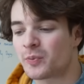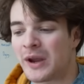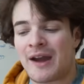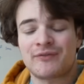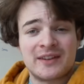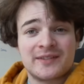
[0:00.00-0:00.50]
we
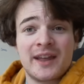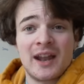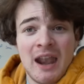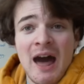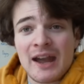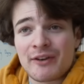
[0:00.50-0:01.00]
have these
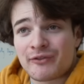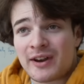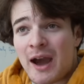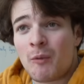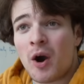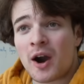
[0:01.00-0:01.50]
Goliath
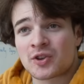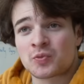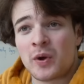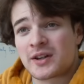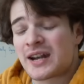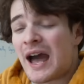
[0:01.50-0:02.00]
networks
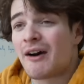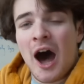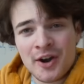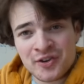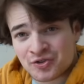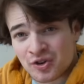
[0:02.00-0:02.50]
which have
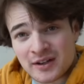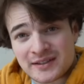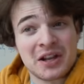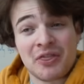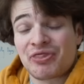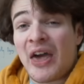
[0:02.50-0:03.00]
hundreds
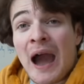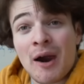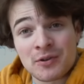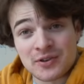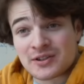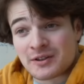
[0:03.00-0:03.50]
to
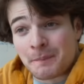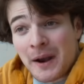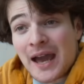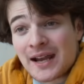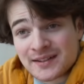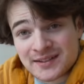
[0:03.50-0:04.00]
thousands of
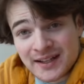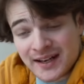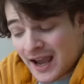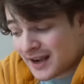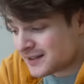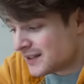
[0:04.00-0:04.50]
players
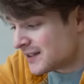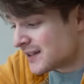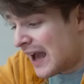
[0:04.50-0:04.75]
connected,